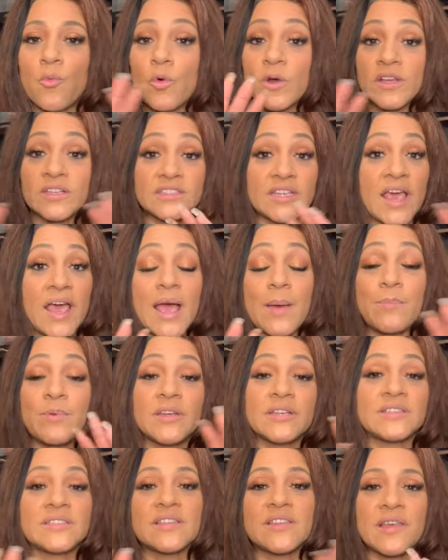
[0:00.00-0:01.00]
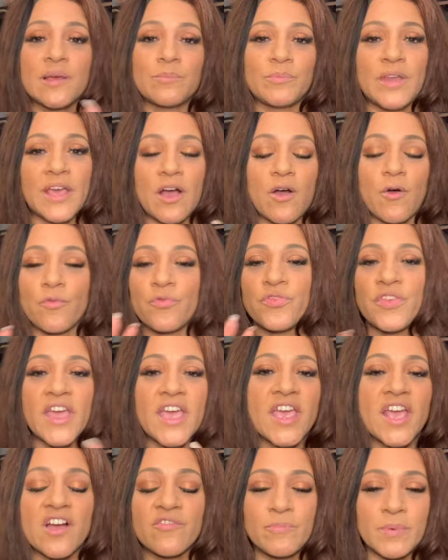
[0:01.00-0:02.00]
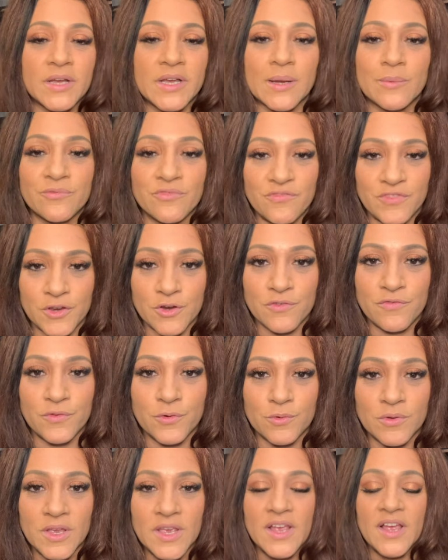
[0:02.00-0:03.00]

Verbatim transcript: what is happening to them now they have become fearful